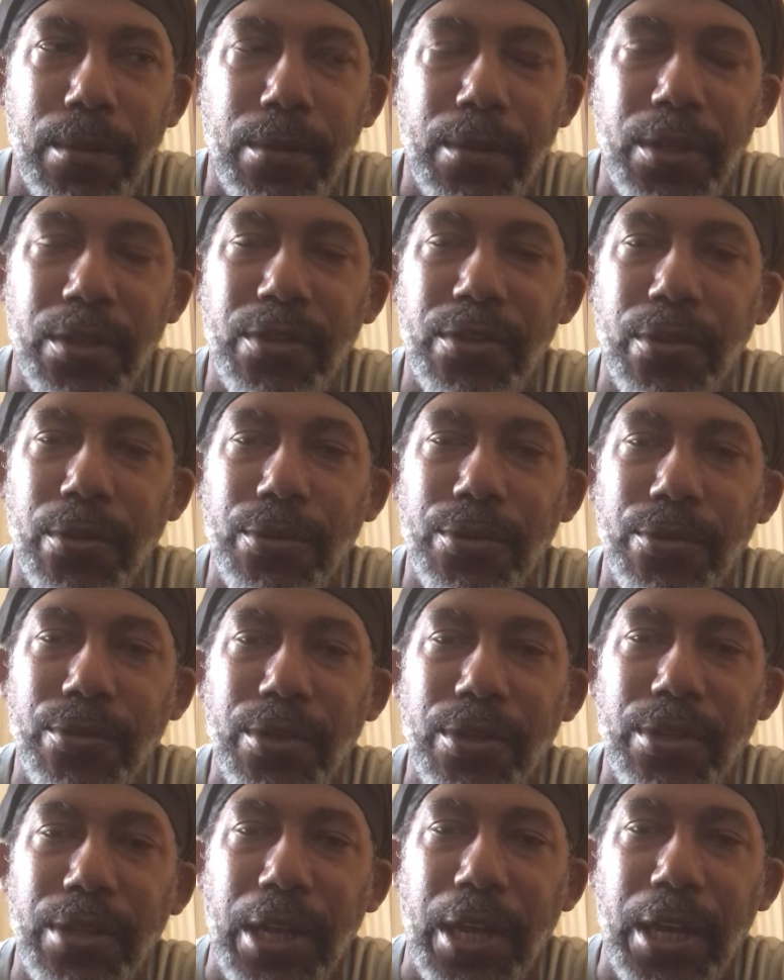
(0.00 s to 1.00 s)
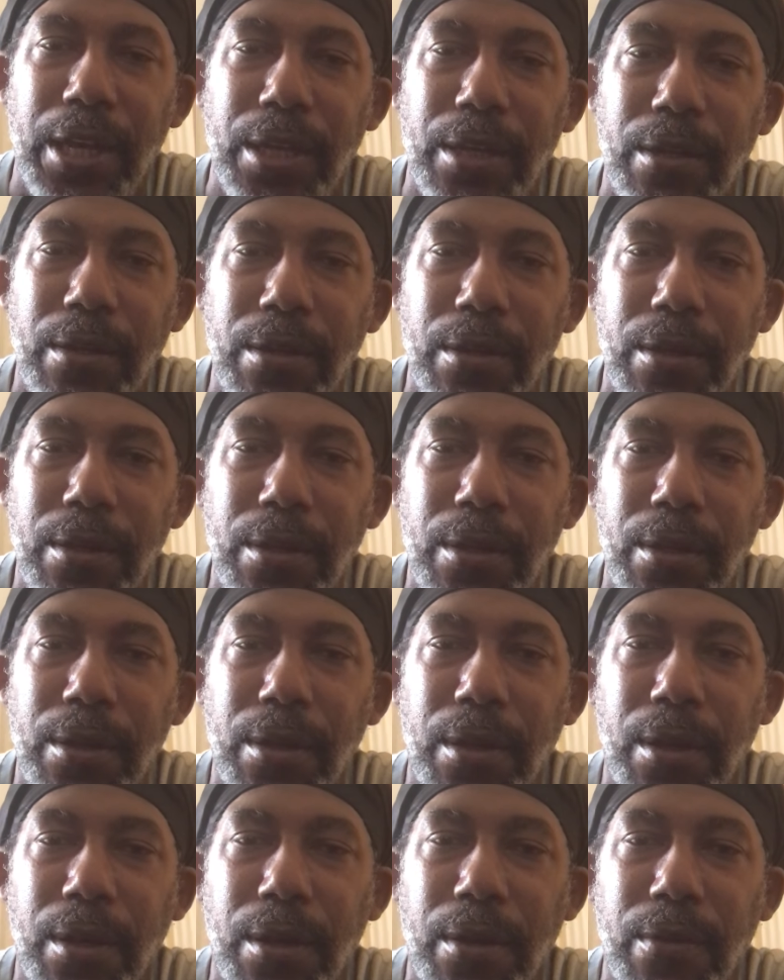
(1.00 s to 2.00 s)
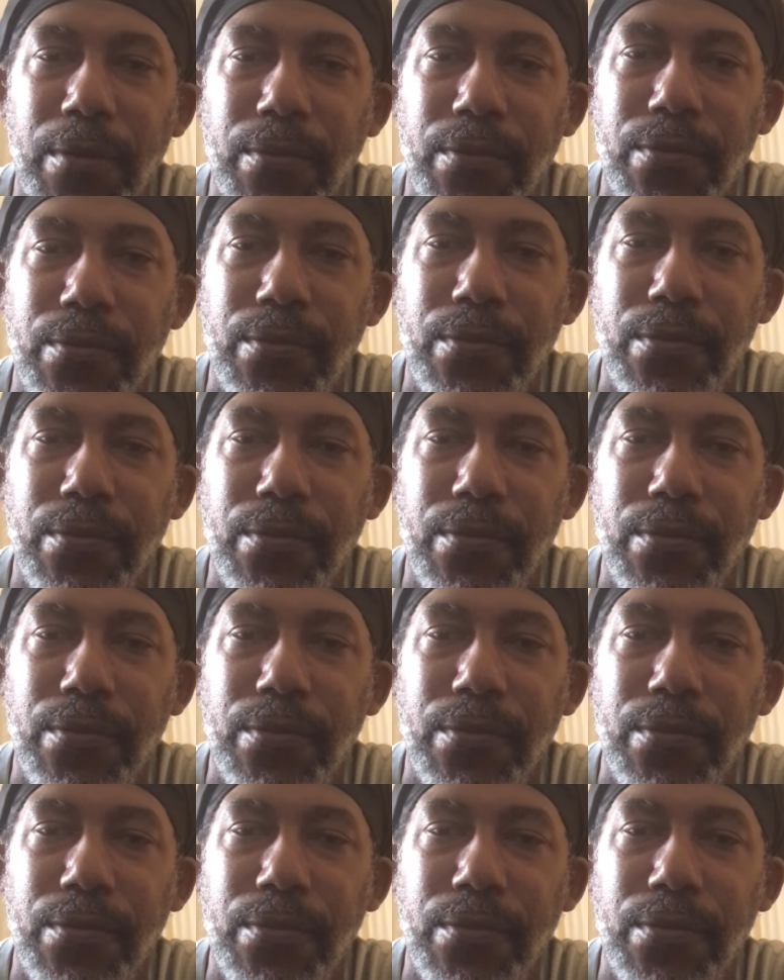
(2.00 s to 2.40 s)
this social design of